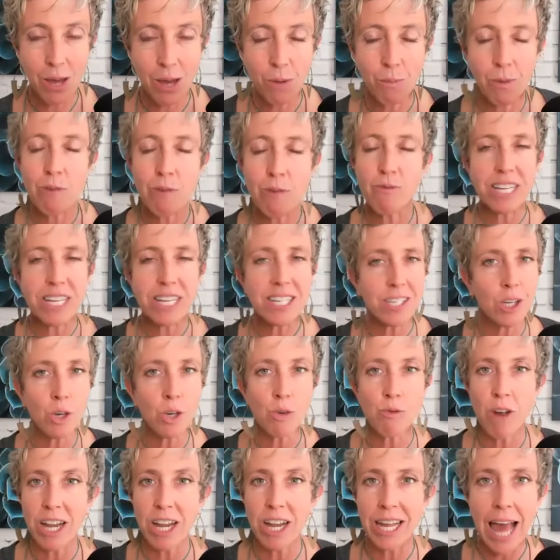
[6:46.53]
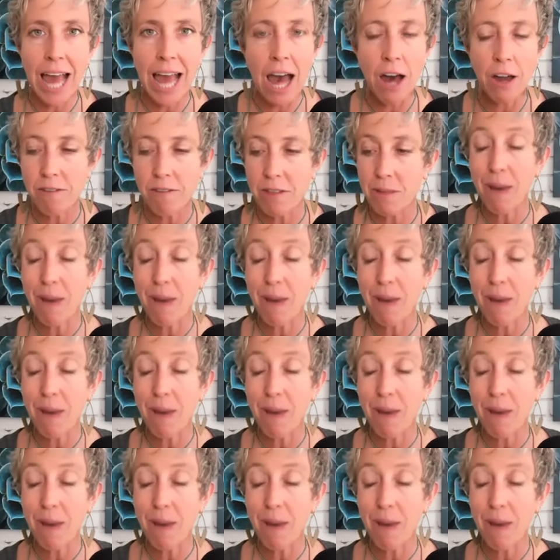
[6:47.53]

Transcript: We risk you running out of the